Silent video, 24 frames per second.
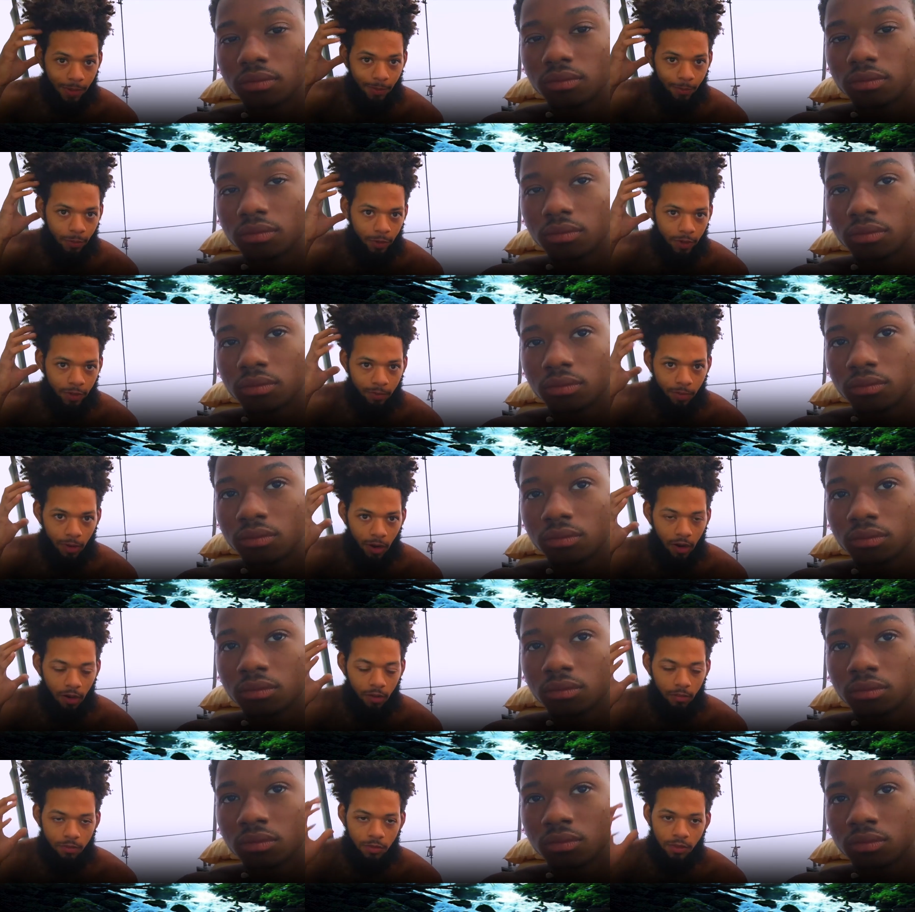Speaker 1: memory
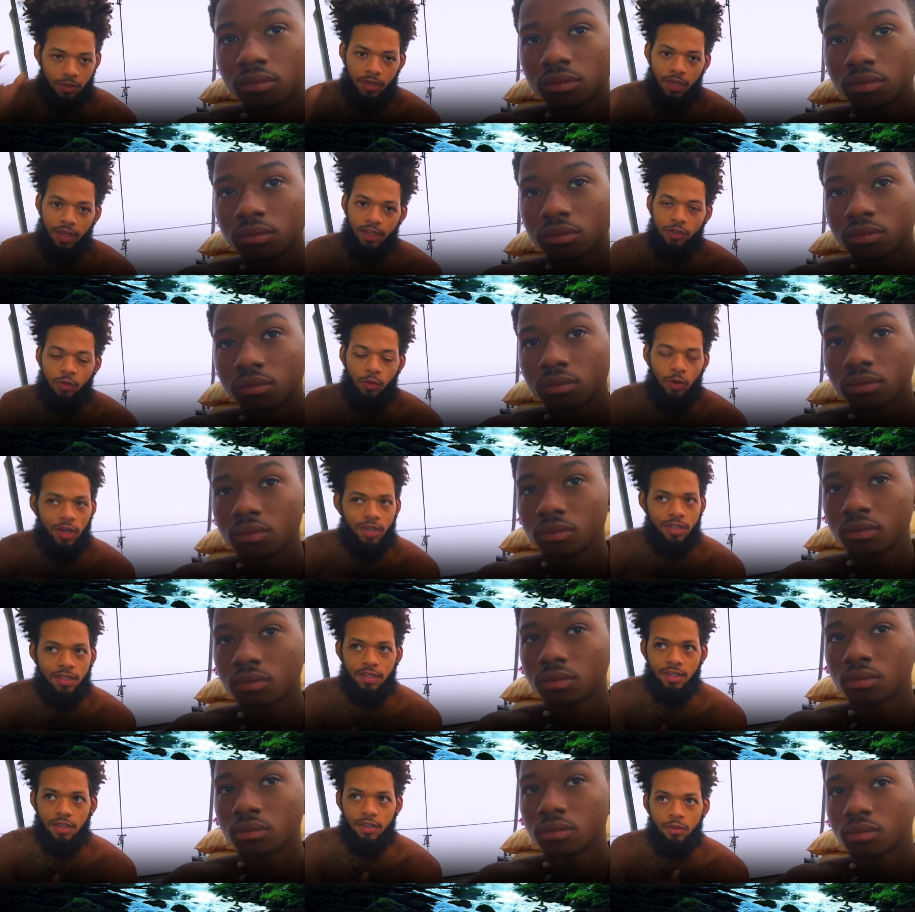problems. That's why I
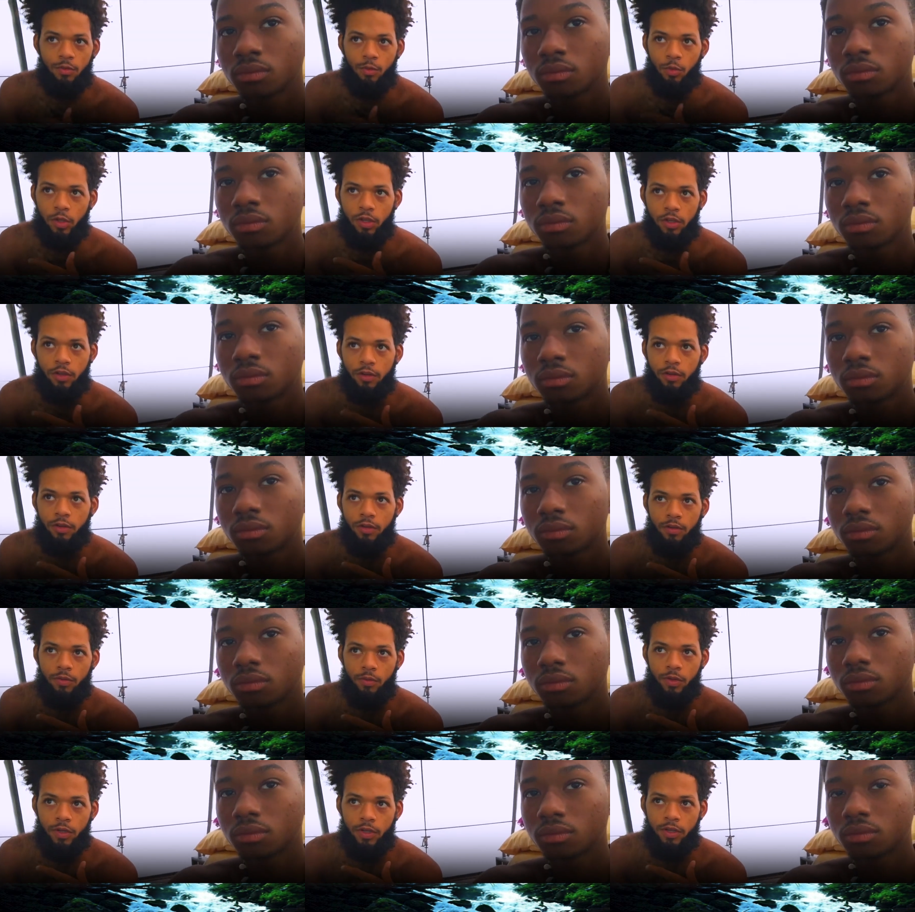say when you're
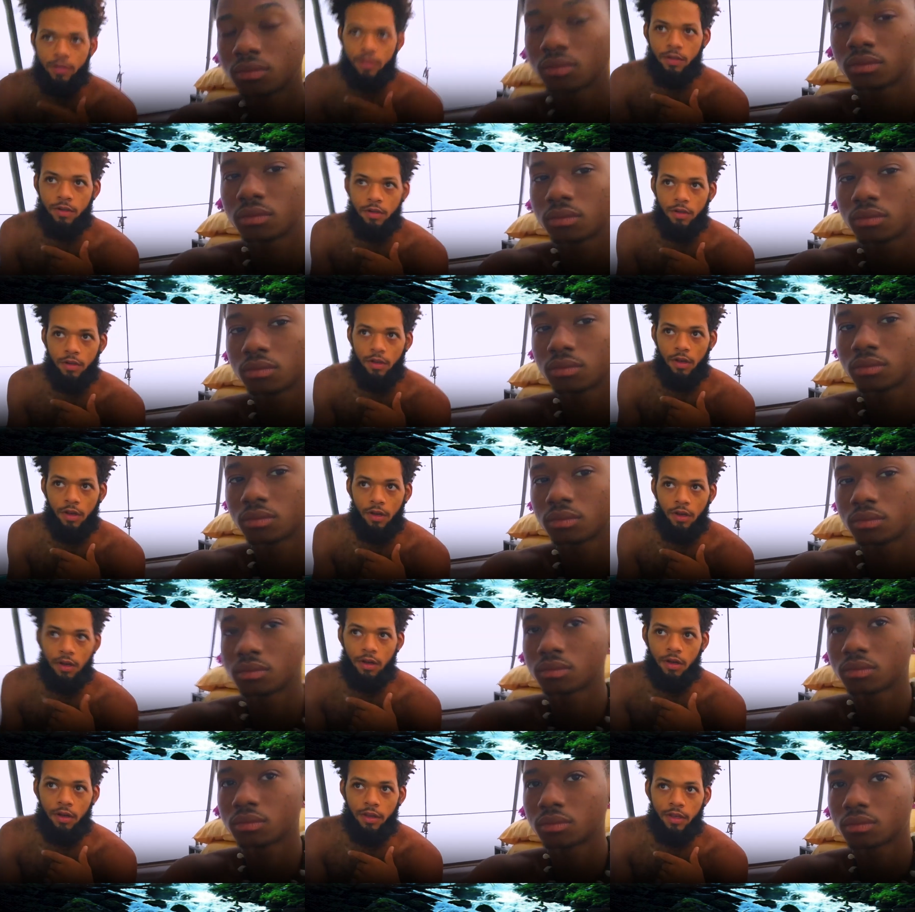
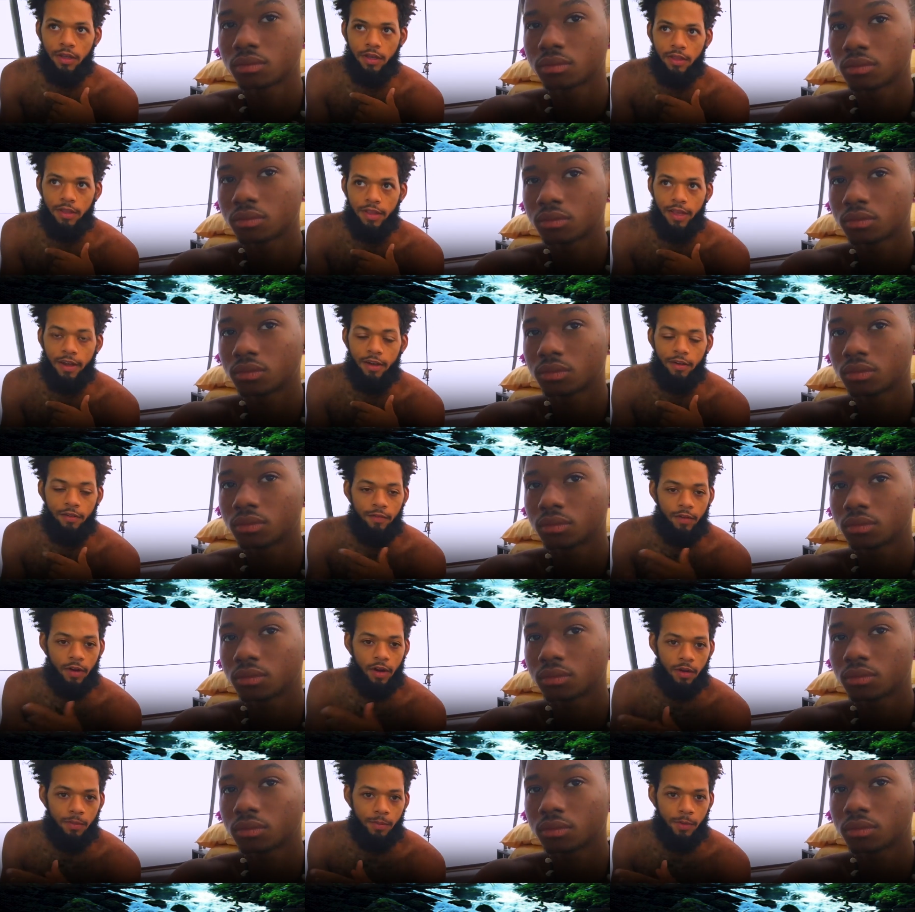in that
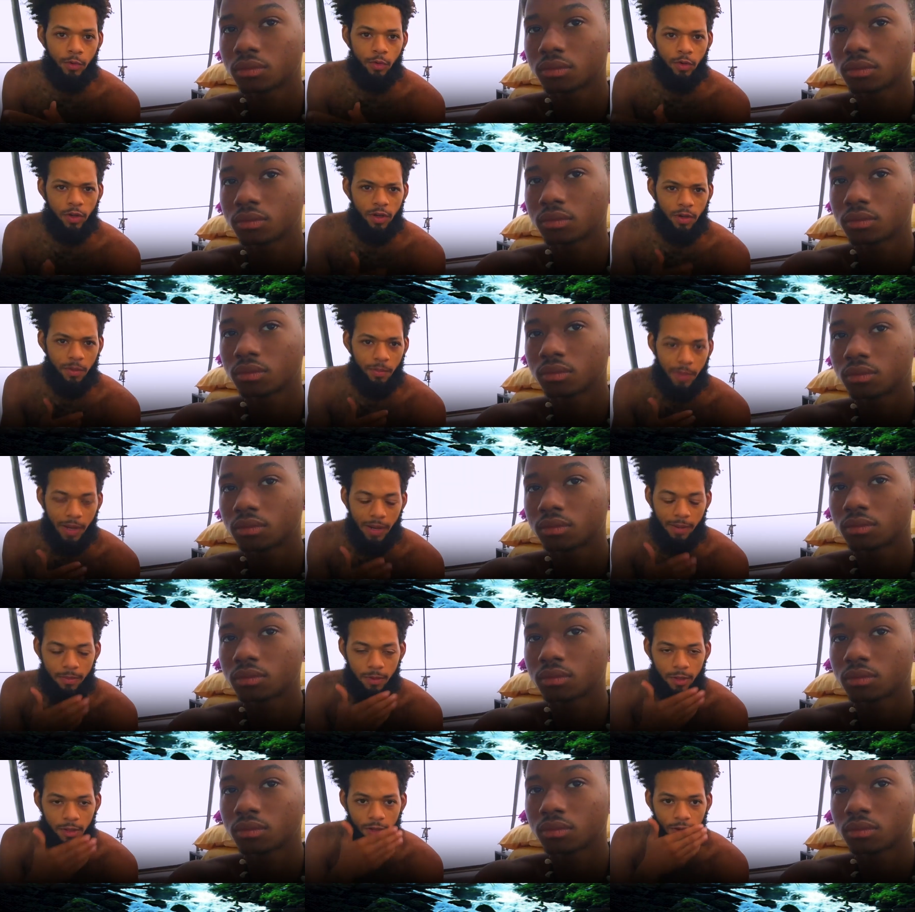environment, when you're in
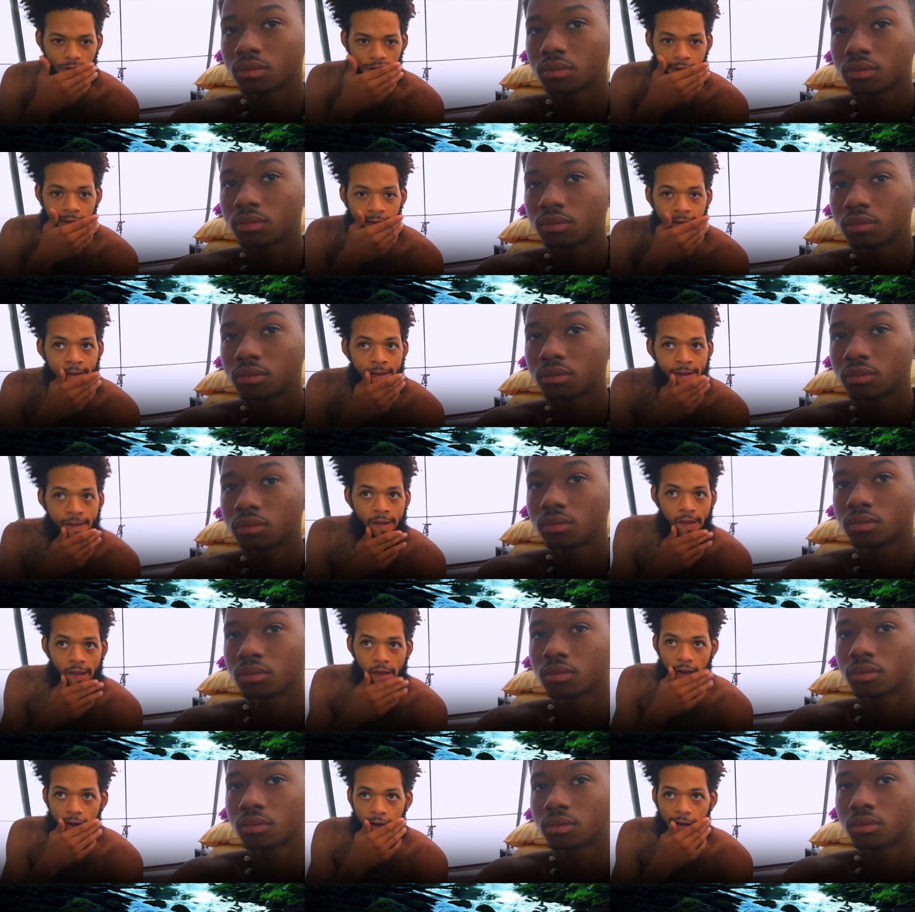Babylon,
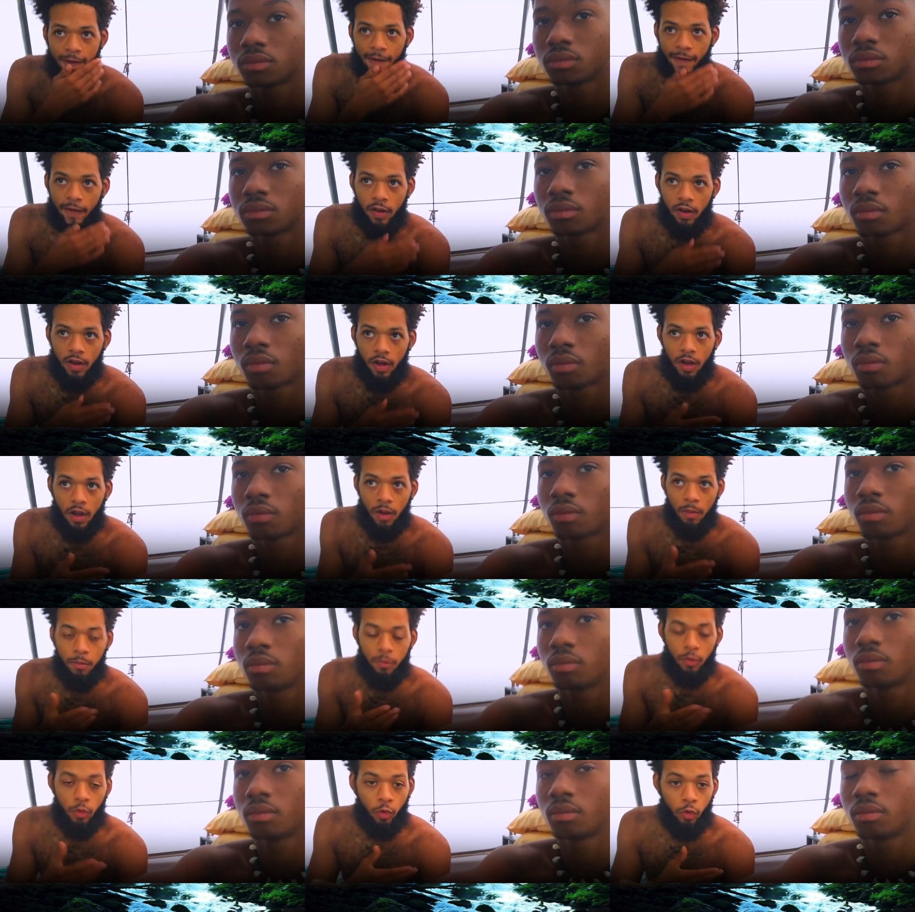
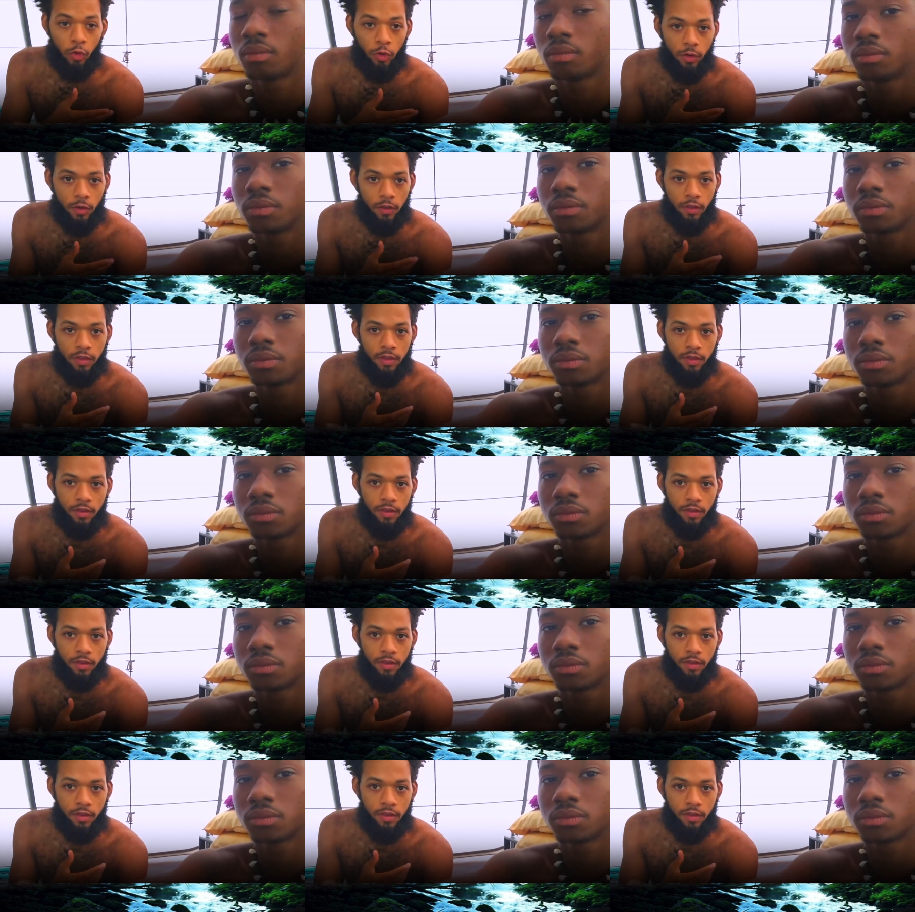up north